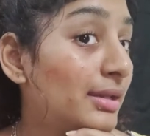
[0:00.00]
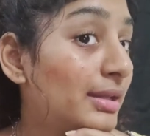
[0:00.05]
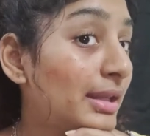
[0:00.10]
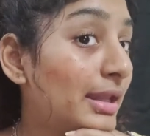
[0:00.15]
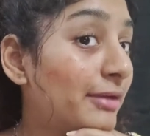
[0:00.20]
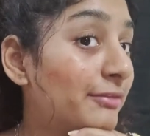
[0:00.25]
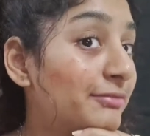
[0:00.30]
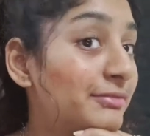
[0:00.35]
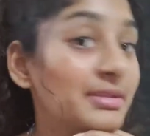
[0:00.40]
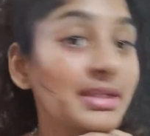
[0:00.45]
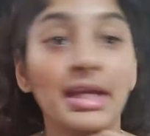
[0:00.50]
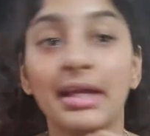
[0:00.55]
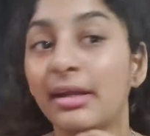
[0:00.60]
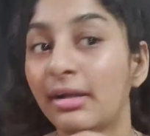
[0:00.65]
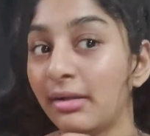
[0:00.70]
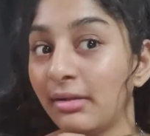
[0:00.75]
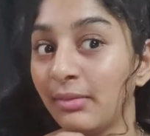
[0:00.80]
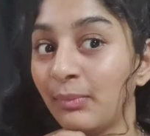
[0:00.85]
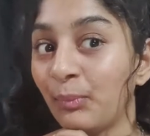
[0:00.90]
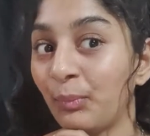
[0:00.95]
Left
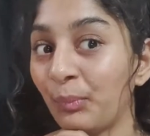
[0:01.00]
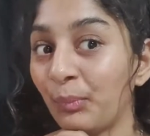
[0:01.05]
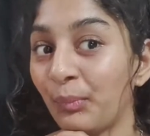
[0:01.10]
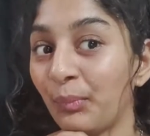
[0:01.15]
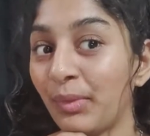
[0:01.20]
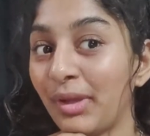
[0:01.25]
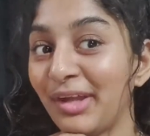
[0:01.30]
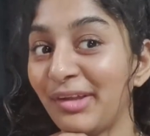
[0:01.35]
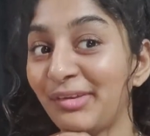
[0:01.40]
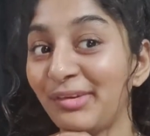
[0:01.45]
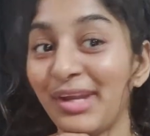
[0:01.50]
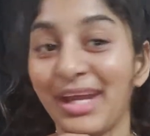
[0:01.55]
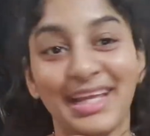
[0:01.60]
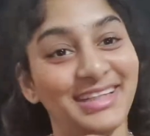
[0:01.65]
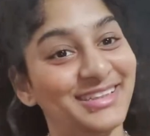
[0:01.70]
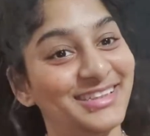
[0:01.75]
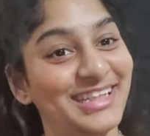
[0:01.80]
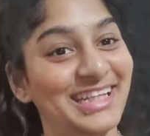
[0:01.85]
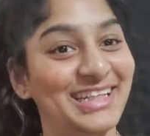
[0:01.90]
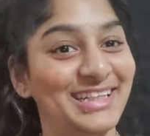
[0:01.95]
side and
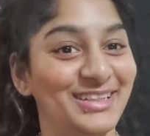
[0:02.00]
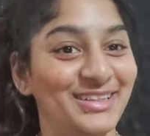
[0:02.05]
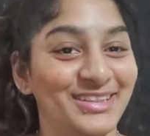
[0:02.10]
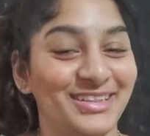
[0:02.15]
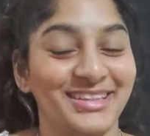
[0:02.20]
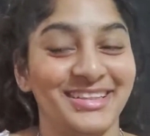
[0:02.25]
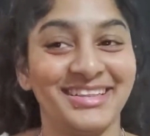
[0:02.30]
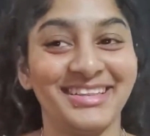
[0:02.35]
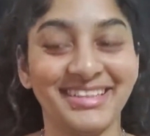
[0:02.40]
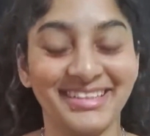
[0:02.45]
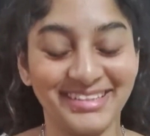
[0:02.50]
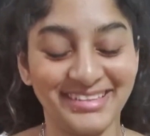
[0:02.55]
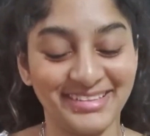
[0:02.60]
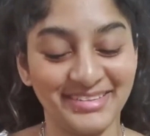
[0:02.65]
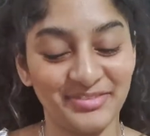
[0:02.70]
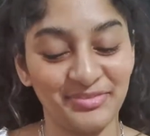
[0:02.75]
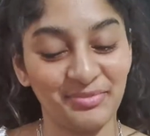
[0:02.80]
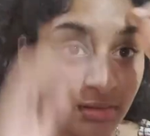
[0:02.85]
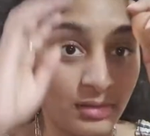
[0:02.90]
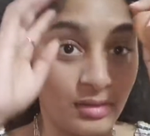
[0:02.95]
right side.
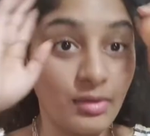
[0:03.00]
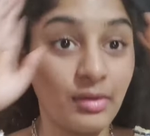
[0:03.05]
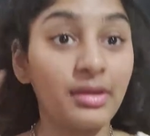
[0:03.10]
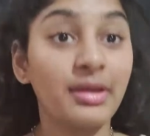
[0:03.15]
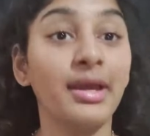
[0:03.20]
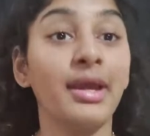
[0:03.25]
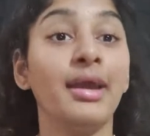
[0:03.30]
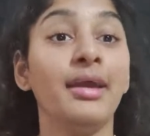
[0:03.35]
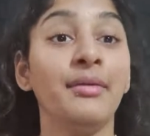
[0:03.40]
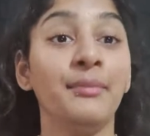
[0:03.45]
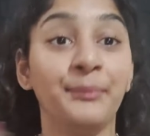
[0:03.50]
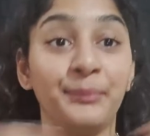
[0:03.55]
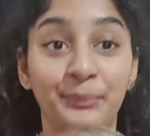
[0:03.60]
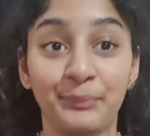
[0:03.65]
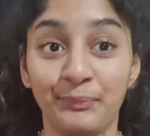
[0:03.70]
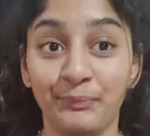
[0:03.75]
Okay.